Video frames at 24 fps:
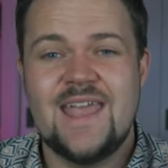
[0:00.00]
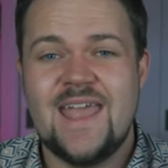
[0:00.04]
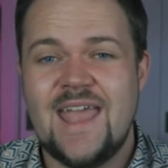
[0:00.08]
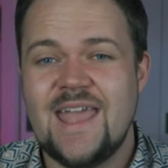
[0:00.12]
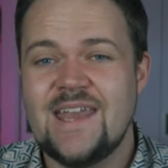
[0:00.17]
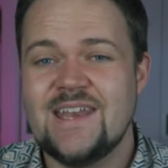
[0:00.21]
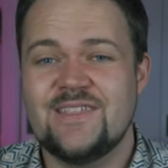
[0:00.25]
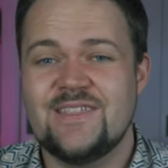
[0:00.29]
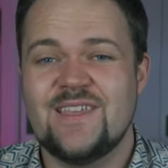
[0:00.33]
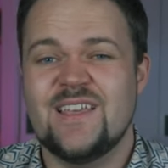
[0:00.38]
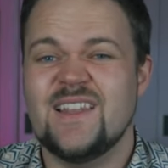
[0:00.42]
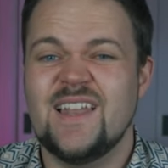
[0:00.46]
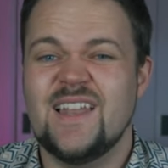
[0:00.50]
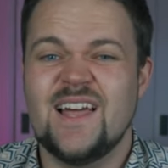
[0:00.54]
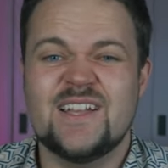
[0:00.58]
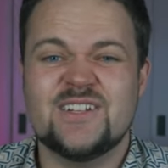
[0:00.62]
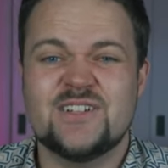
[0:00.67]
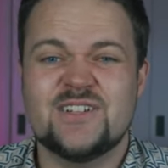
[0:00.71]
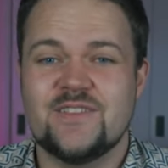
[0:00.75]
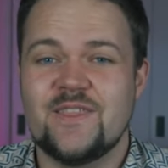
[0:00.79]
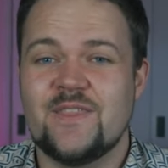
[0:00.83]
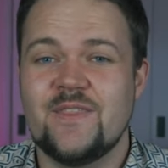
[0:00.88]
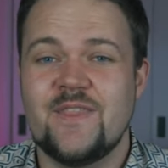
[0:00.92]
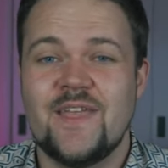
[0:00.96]
Anything
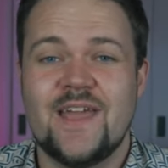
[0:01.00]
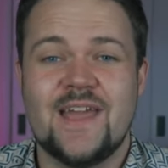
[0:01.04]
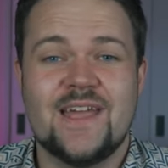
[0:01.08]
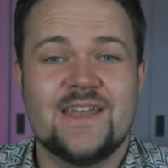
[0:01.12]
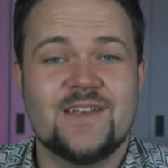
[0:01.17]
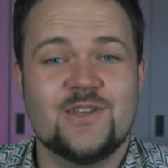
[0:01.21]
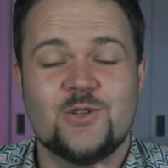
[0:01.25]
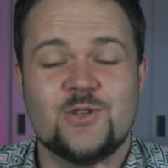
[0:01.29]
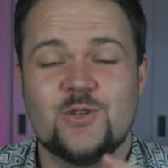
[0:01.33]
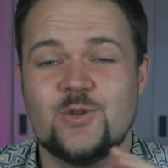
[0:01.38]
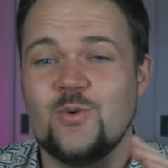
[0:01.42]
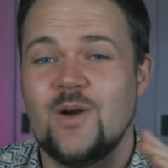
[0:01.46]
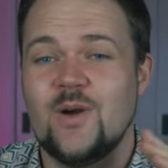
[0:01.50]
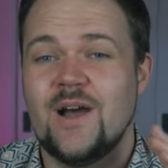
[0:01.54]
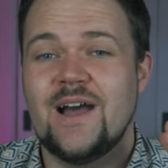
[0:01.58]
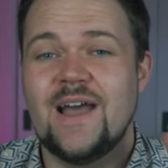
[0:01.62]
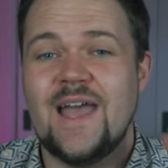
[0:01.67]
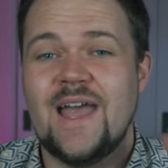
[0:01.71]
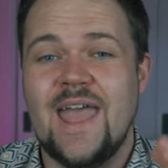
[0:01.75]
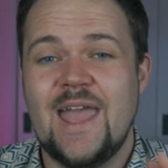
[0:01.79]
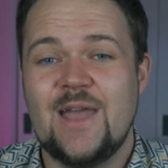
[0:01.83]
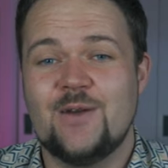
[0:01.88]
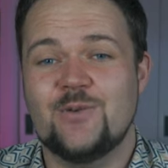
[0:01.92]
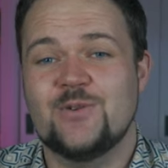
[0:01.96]
larger than that, you
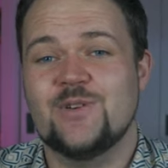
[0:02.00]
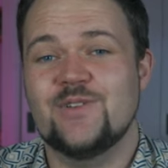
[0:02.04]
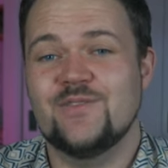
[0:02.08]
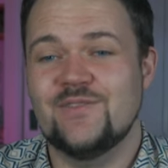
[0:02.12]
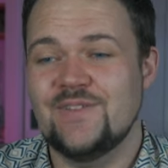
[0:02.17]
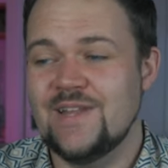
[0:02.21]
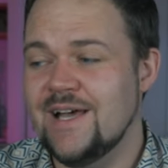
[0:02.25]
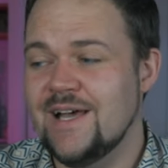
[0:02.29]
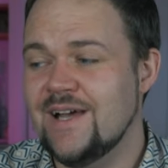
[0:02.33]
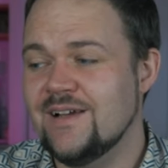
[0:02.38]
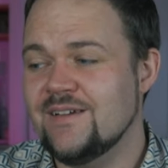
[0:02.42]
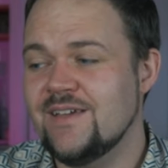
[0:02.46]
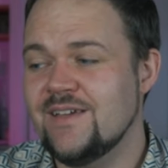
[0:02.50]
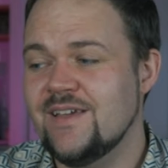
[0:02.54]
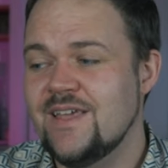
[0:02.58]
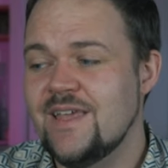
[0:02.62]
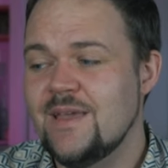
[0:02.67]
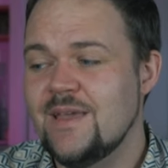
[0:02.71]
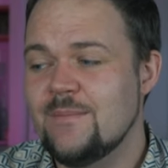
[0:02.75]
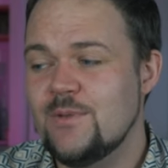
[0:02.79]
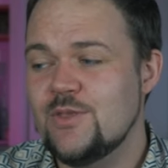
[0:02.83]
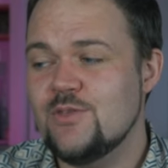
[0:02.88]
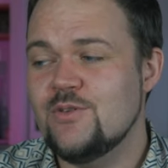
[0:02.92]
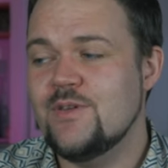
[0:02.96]
are out of luck.
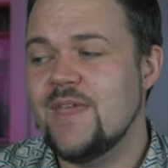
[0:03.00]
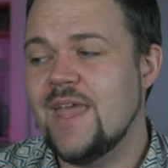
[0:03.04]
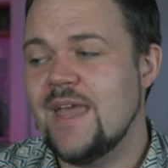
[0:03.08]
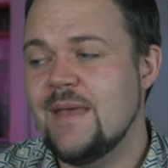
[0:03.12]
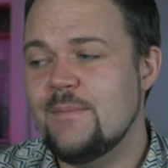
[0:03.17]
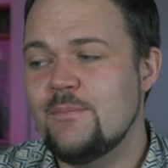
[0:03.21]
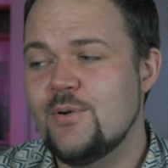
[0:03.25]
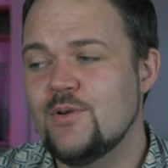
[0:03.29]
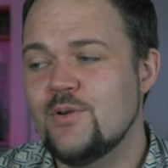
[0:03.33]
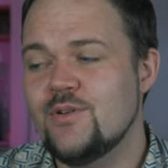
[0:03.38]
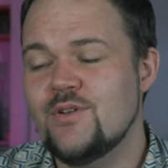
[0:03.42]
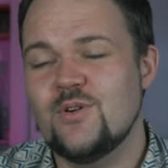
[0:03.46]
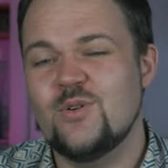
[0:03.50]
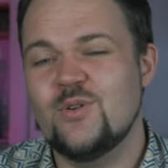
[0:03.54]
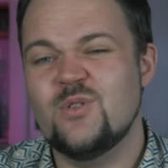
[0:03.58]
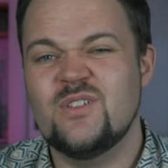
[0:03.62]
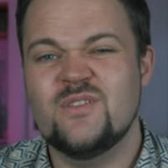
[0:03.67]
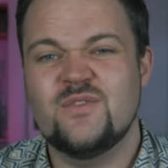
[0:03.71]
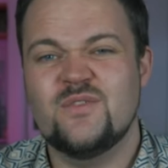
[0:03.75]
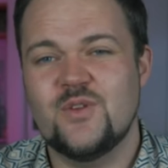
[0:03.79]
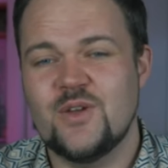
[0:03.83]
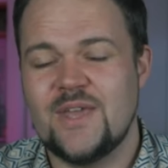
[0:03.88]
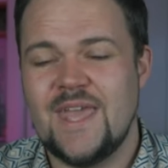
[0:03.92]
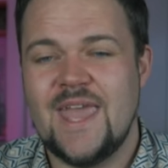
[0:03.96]
But you can put all
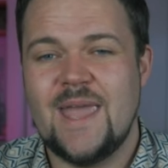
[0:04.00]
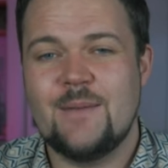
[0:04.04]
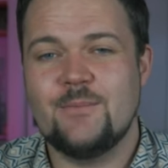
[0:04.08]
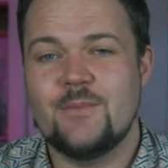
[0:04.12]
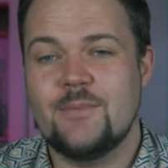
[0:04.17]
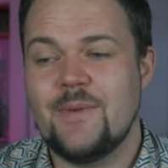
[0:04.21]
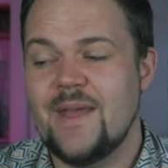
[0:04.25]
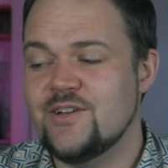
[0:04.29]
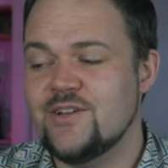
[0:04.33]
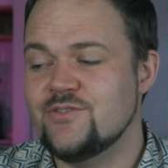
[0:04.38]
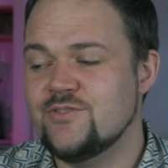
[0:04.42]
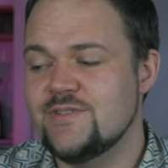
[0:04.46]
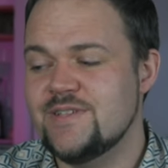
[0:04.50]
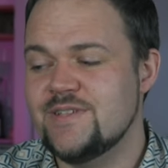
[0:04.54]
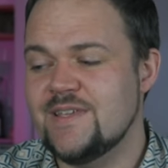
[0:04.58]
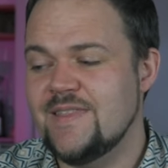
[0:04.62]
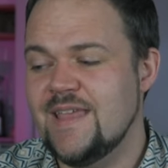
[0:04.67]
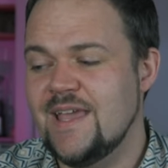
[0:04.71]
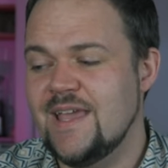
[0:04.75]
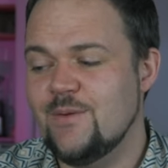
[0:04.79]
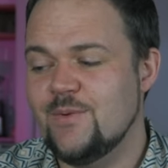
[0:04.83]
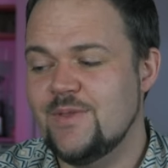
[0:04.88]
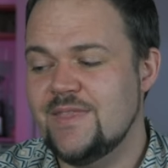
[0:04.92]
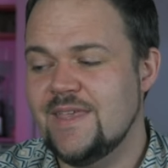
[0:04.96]
of your camera batteries in
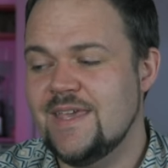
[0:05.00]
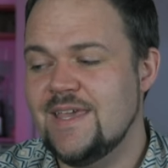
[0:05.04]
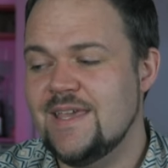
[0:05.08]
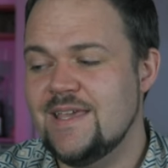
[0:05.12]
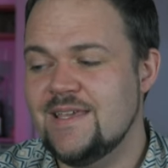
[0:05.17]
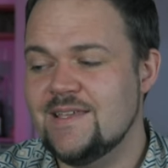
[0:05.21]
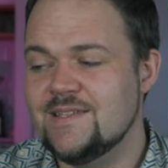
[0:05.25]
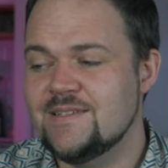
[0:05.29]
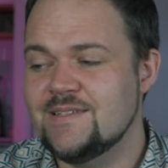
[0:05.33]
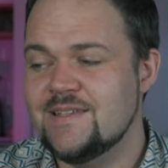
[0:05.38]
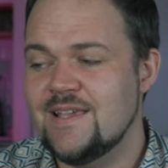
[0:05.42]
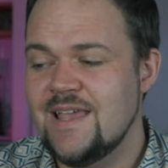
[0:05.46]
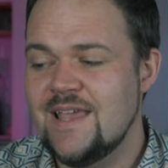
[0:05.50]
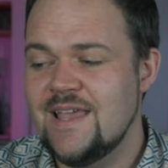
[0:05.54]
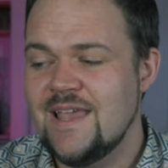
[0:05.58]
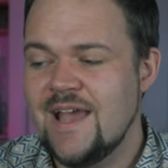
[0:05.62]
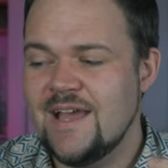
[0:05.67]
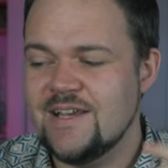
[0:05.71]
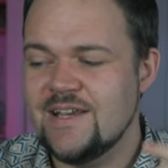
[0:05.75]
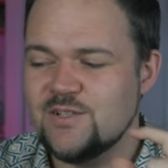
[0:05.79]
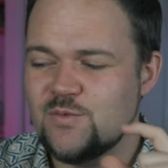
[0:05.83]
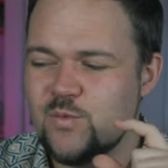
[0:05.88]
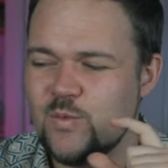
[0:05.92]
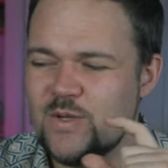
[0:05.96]
there with ease.
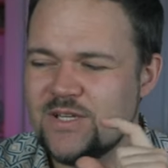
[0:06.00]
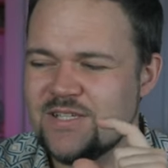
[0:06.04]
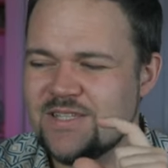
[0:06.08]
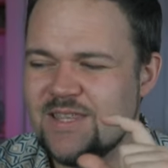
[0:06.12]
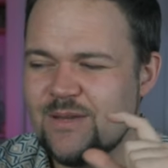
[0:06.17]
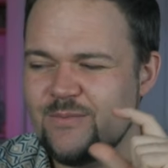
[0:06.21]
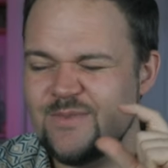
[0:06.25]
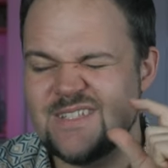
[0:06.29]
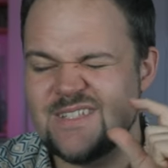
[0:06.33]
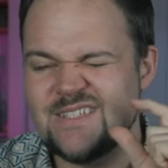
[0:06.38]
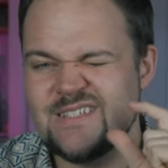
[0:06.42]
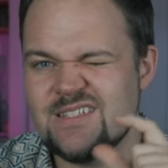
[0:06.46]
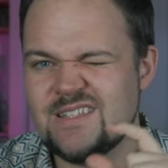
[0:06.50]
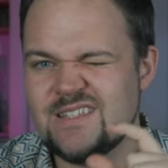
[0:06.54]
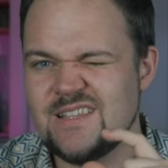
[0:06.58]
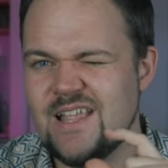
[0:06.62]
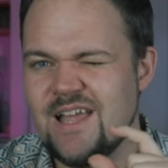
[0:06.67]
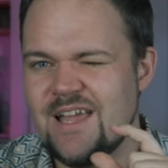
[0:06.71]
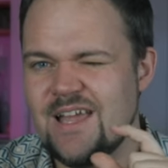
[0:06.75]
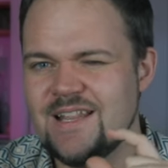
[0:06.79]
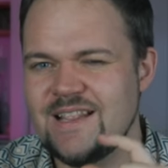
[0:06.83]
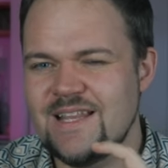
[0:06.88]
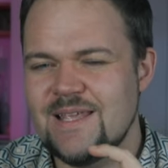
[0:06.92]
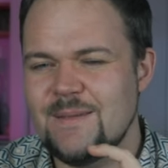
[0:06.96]
I just wish that was
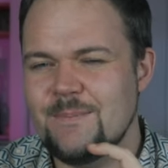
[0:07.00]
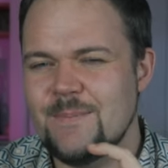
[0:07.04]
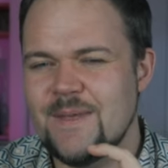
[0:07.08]
slightly